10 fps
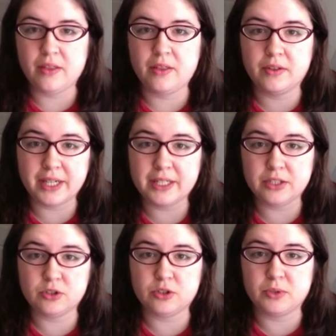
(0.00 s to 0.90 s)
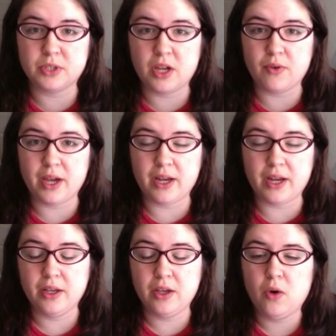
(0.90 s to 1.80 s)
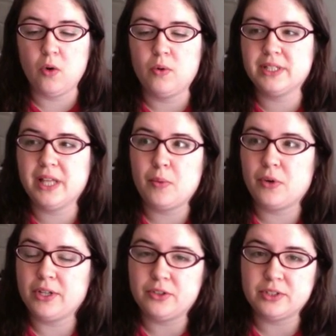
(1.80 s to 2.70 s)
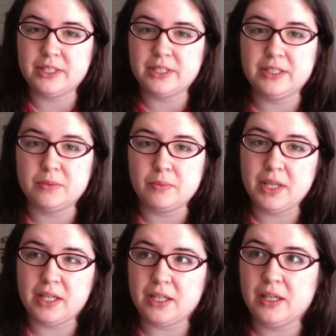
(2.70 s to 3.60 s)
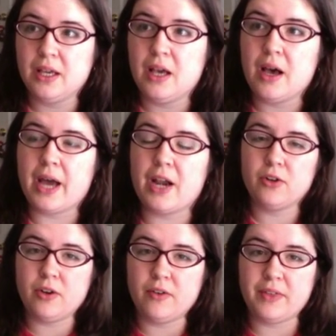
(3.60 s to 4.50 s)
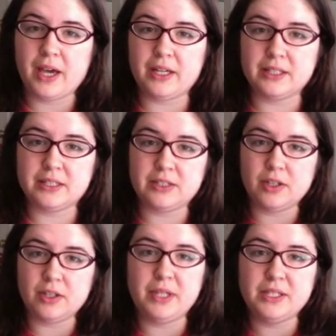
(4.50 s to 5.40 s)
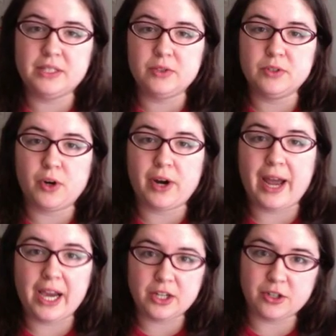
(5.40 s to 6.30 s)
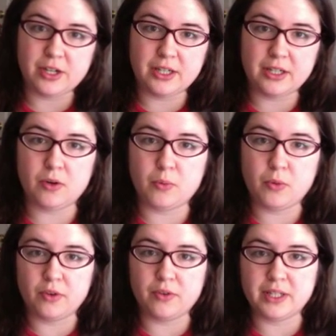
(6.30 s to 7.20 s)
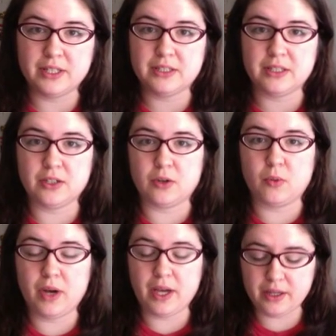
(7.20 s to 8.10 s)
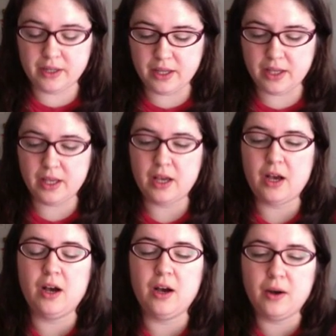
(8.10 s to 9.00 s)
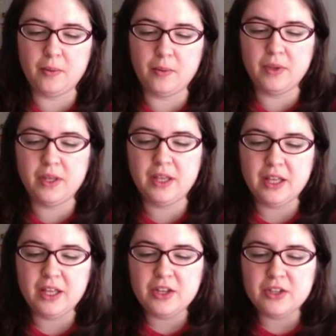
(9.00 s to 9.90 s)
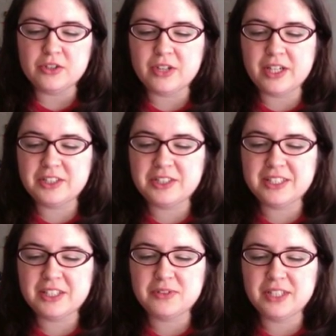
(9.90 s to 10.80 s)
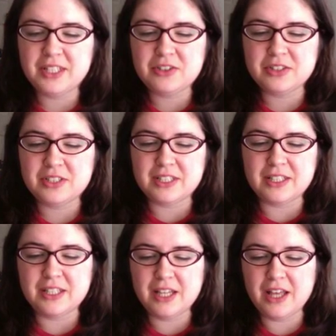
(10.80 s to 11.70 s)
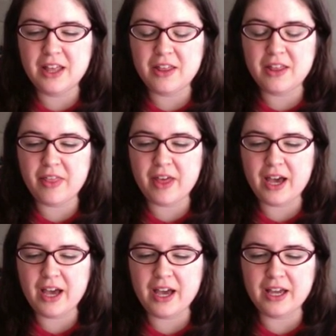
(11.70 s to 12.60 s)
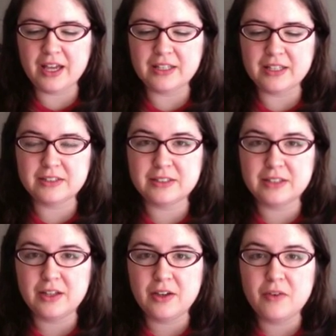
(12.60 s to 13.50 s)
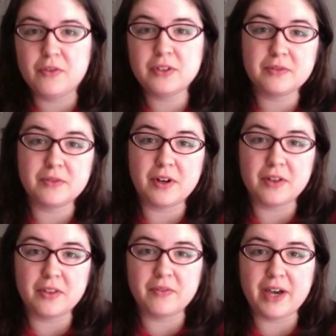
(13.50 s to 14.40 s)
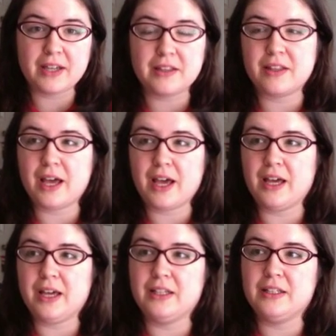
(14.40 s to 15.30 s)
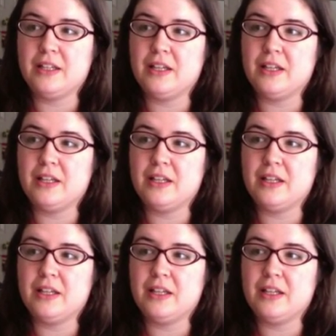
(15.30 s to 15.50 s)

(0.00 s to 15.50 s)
second description I read was a lot more interesting to me. I don't know if that necessarily means it was more accurate or more realistic or what. So I just think that's really interesting that, first of all, the fact that